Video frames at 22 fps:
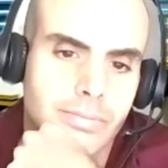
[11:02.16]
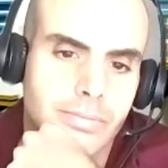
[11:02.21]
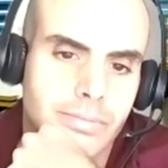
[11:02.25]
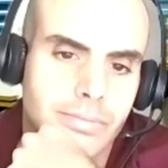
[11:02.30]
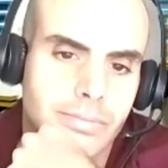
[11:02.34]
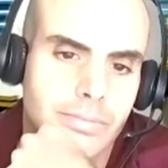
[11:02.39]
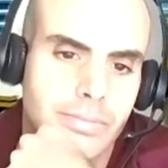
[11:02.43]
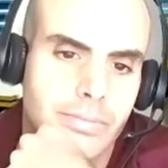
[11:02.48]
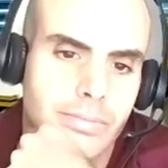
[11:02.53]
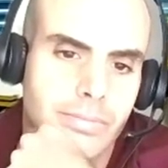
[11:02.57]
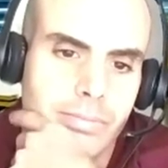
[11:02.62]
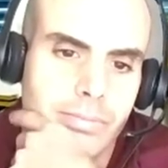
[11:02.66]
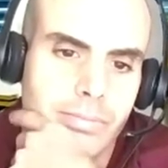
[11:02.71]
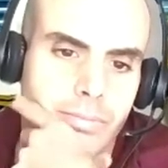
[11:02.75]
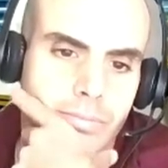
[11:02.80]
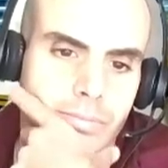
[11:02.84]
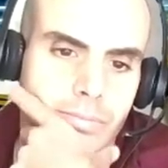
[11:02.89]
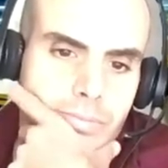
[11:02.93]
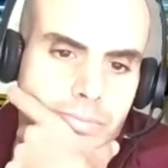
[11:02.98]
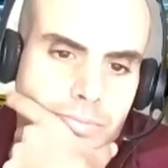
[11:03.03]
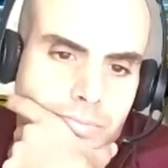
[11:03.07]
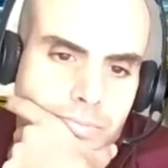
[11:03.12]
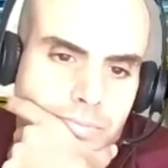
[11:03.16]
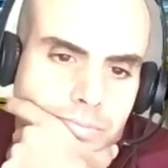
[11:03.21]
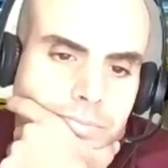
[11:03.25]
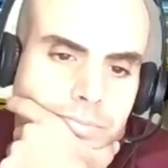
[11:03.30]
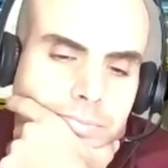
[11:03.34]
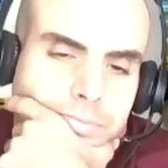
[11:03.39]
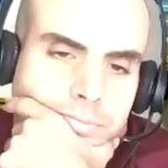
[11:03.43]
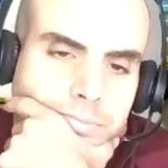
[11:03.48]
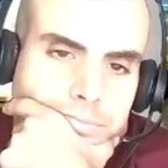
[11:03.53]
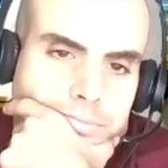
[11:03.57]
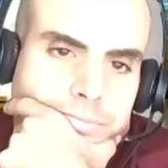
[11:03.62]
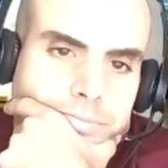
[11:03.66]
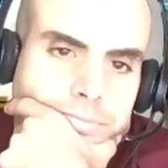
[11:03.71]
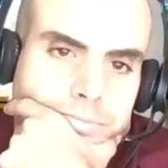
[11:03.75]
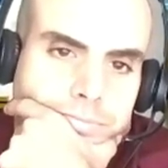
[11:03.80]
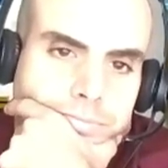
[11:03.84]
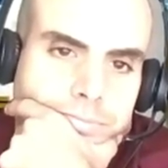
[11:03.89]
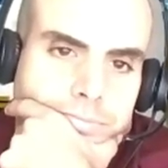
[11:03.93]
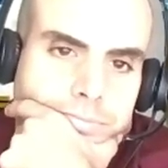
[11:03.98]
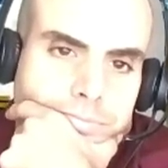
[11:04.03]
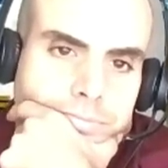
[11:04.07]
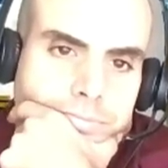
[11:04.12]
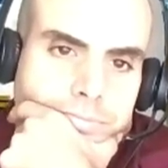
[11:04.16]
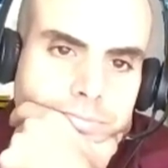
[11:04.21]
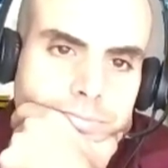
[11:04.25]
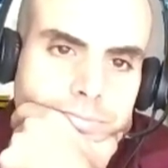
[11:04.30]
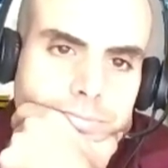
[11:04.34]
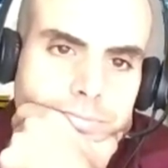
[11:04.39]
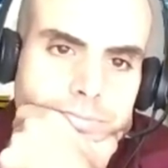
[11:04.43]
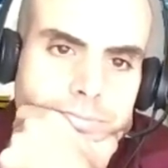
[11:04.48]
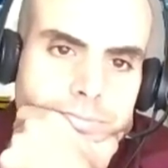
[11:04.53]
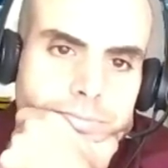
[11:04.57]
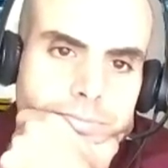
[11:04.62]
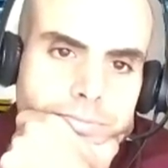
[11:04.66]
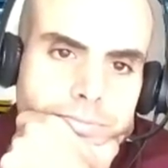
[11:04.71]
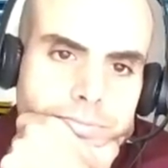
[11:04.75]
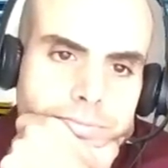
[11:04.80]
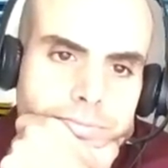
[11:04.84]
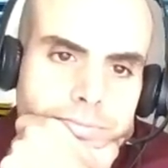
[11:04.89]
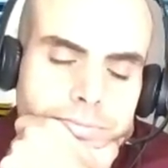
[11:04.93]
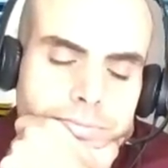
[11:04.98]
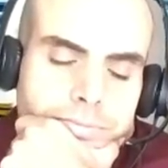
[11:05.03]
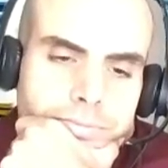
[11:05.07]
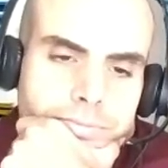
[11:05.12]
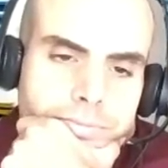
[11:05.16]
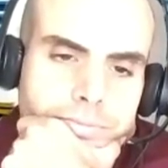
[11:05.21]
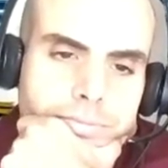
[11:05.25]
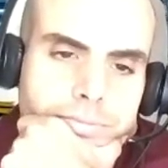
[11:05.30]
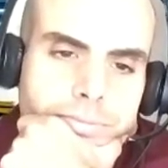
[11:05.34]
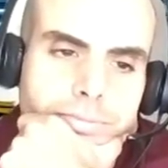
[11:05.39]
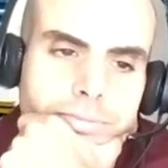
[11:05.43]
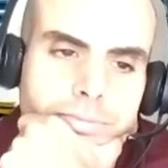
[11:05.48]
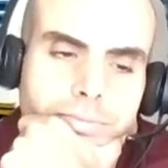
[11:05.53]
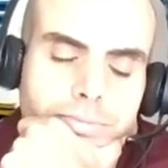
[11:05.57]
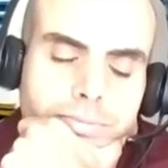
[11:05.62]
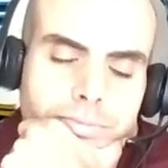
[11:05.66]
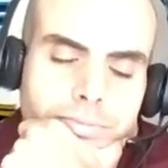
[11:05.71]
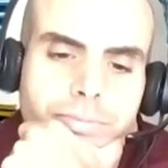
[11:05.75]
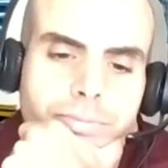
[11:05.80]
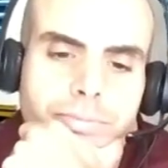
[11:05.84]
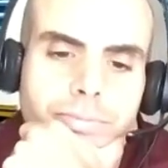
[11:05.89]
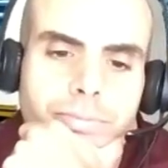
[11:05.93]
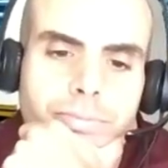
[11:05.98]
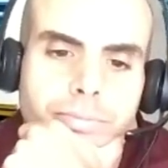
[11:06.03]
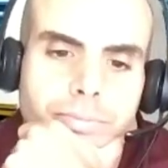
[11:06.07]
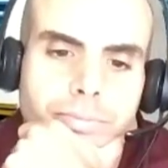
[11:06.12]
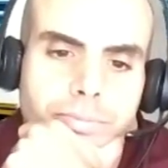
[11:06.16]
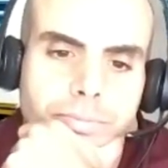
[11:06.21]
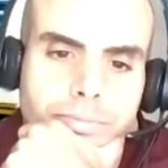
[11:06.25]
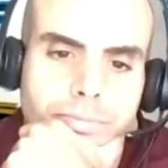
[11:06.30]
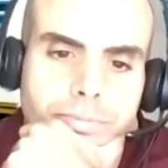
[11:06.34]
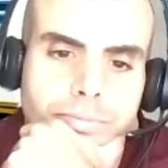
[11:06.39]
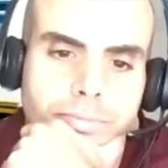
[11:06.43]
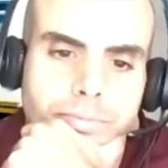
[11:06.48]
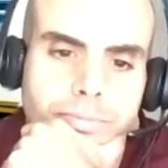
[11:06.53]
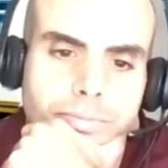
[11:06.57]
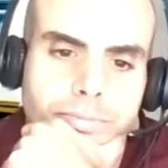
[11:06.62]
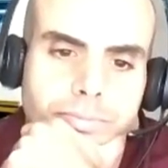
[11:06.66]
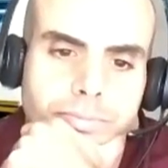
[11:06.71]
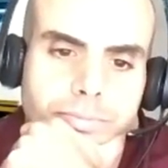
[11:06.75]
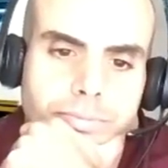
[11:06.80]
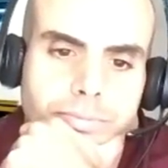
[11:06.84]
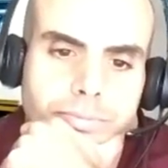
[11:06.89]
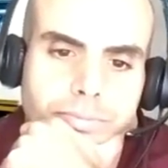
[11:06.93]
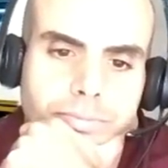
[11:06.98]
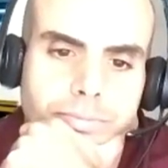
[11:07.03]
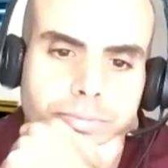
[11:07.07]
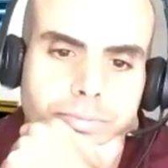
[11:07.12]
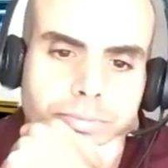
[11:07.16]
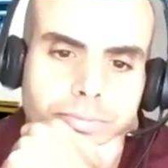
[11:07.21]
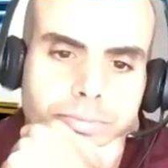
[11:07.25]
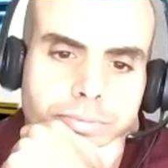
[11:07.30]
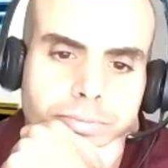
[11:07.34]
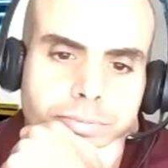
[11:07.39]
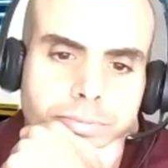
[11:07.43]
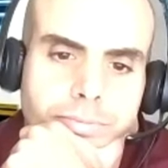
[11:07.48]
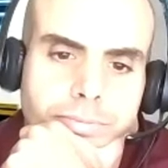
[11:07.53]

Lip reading: [no speech]